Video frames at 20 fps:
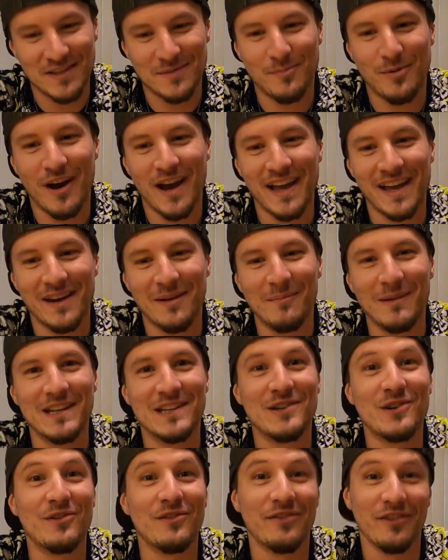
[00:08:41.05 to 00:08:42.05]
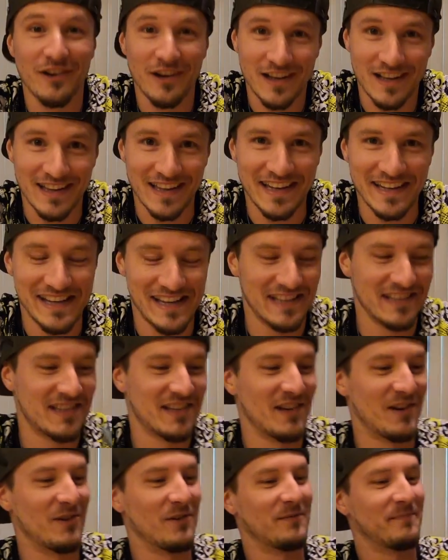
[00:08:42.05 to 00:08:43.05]
going to be due for a cleaning
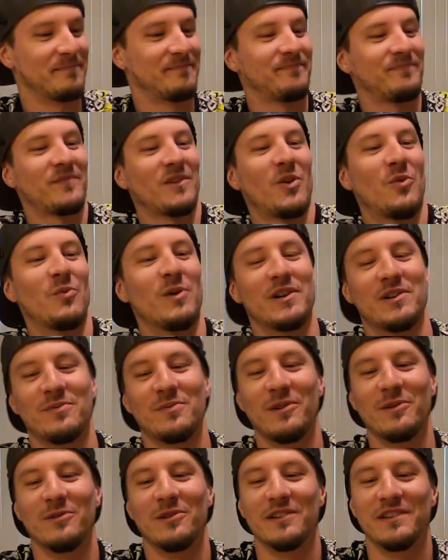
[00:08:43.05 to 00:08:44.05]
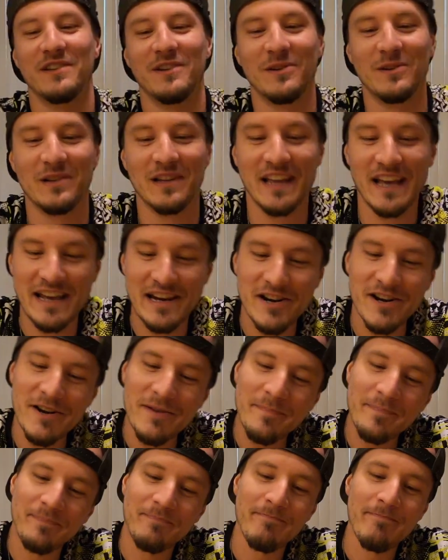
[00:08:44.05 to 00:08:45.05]
soon, which we will do
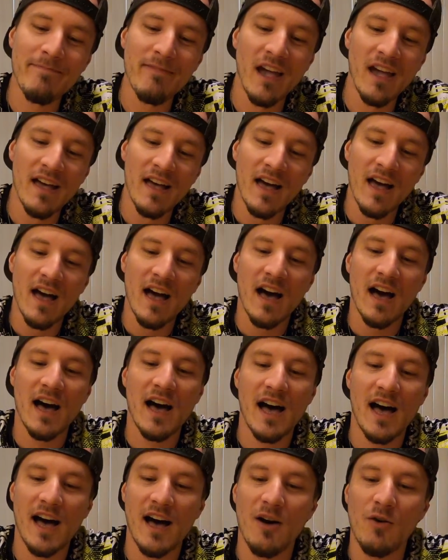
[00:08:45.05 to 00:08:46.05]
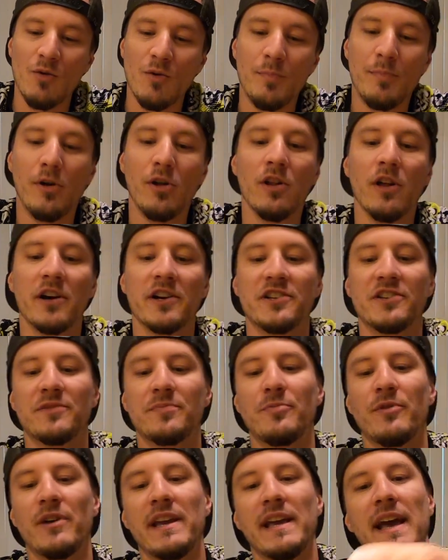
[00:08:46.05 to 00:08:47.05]
later. We'll pull our
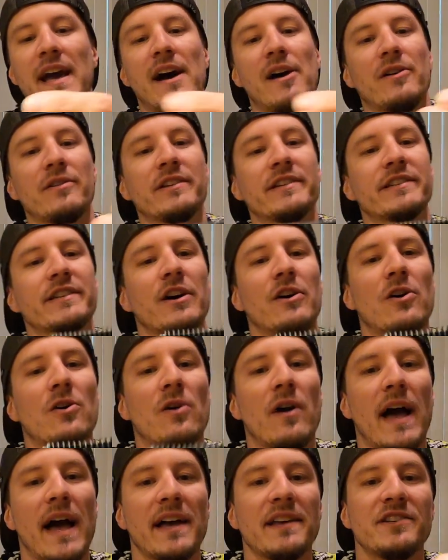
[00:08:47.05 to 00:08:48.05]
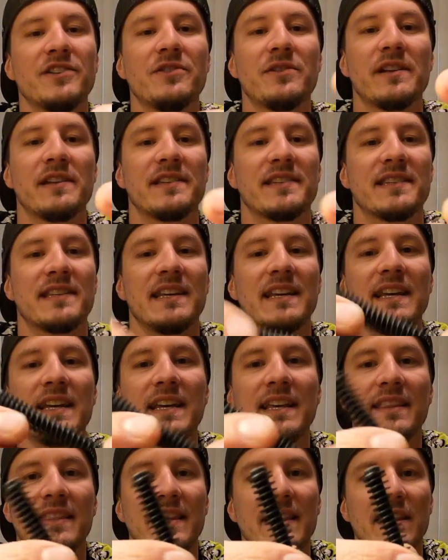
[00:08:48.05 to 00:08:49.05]
spring out. So as you can
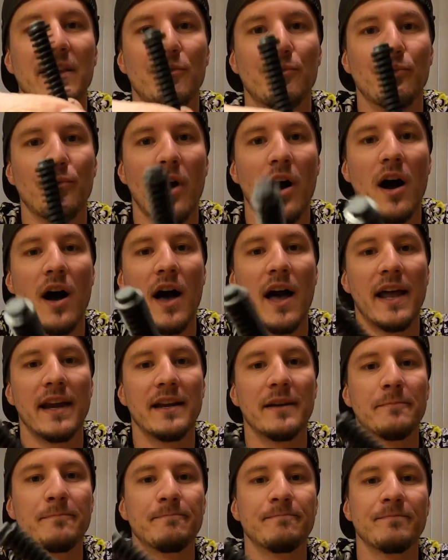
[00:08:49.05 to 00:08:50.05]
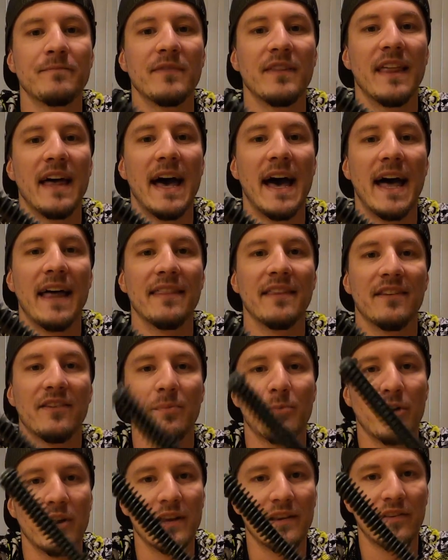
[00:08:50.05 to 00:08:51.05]
see, the rod that the
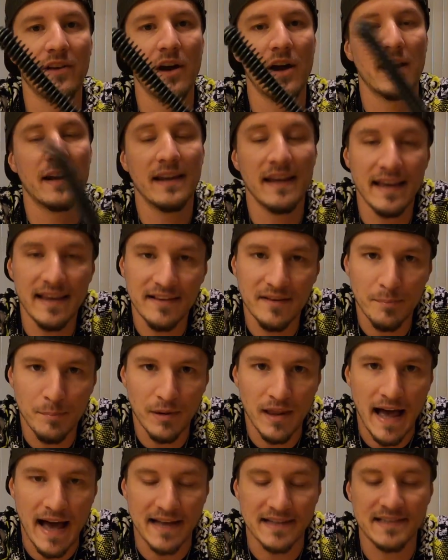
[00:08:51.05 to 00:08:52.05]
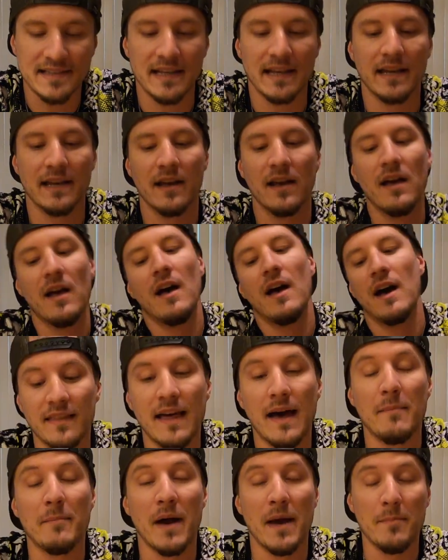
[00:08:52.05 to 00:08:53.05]
spring is on is plastic.
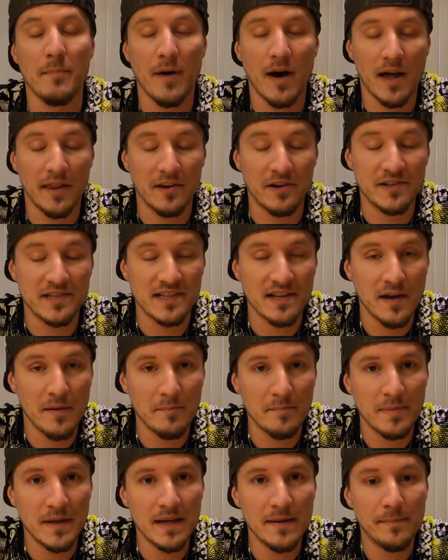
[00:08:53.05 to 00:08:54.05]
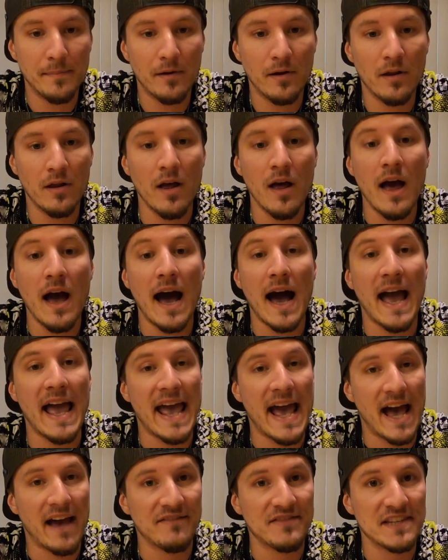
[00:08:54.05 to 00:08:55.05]
That might bother some people. I
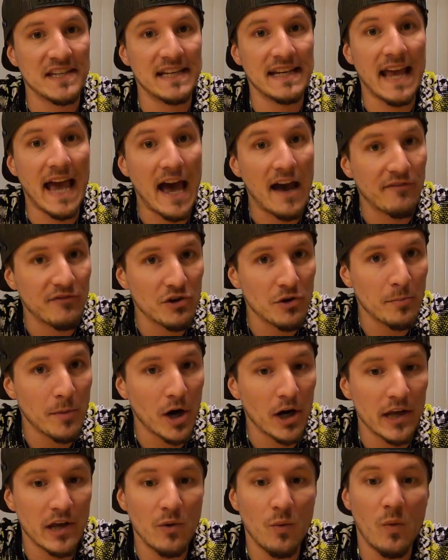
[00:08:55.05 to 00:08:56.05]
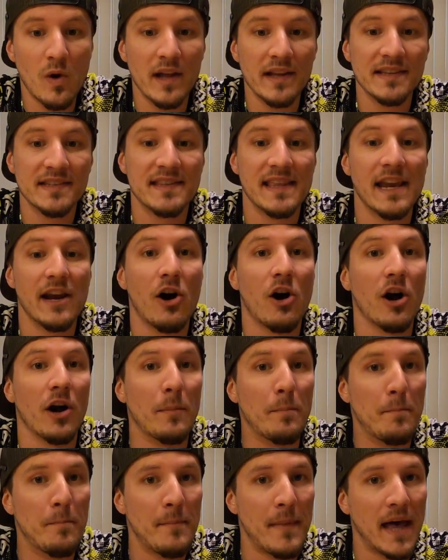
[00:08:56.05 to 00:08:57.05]
have seen aftermarket ones that are
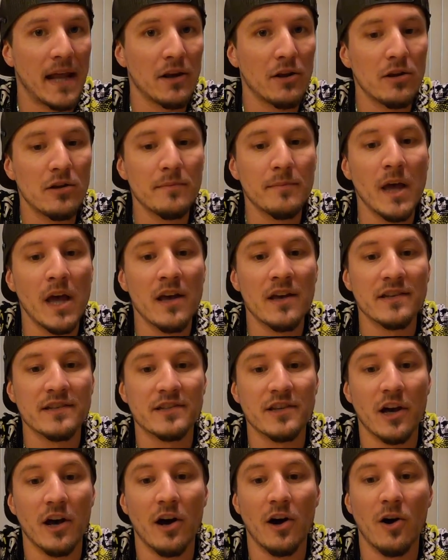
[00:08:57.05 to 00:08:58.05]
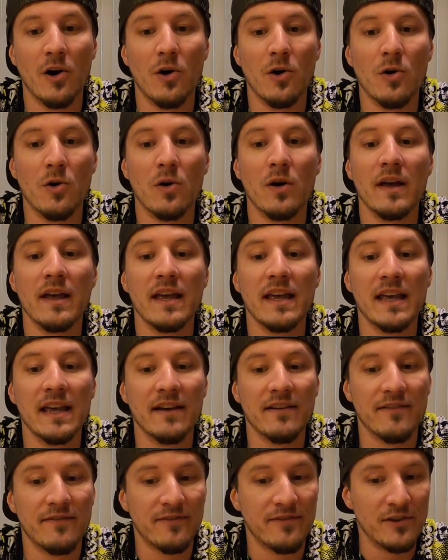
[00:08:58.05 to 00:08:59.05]
metal. So
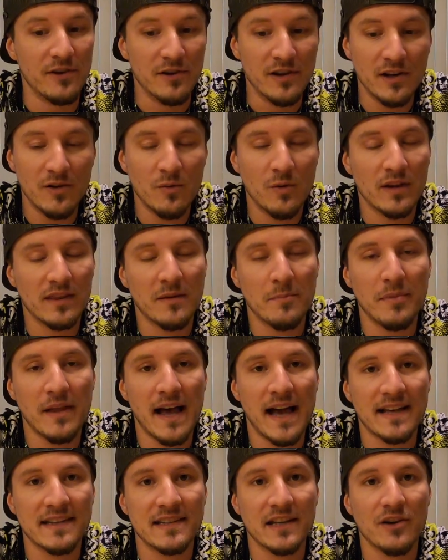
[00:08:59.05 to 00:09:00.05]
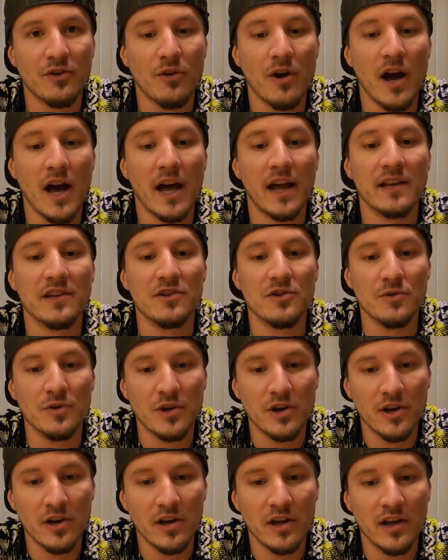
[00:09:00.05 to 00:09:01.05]
if you didn't want the plastic rod, you
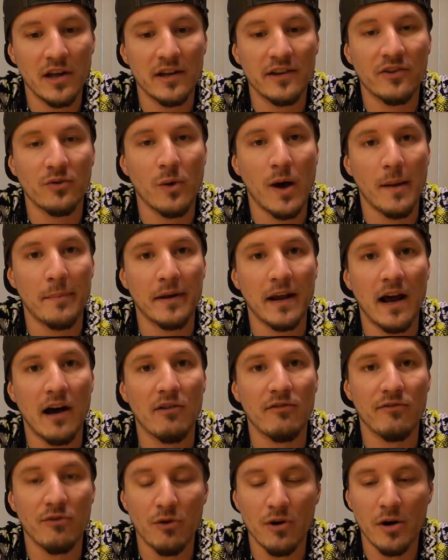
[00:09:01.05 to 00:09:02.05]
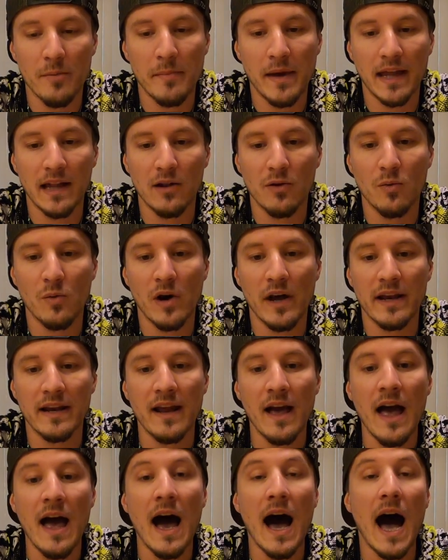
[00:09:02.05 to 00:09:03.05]
could swap it out for a metal
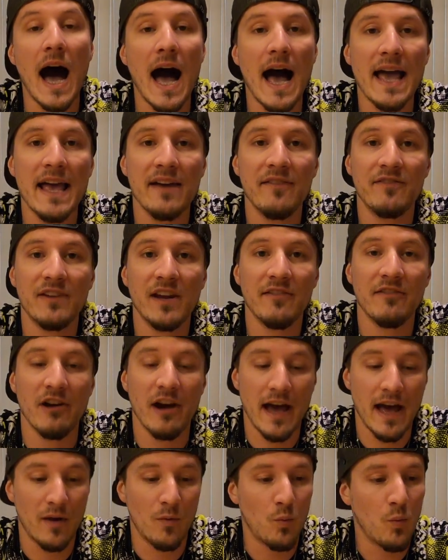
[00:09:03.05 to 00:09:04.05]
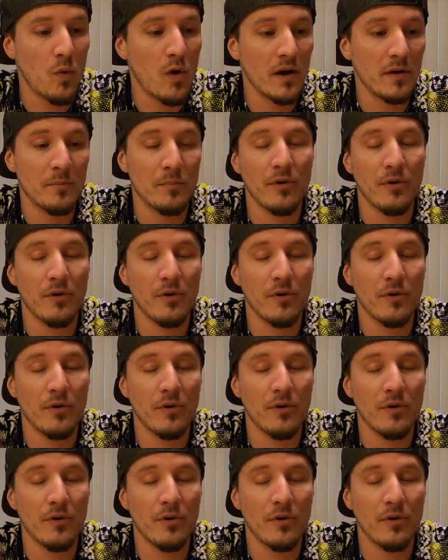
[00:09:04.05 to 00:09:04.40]
one. I have never had one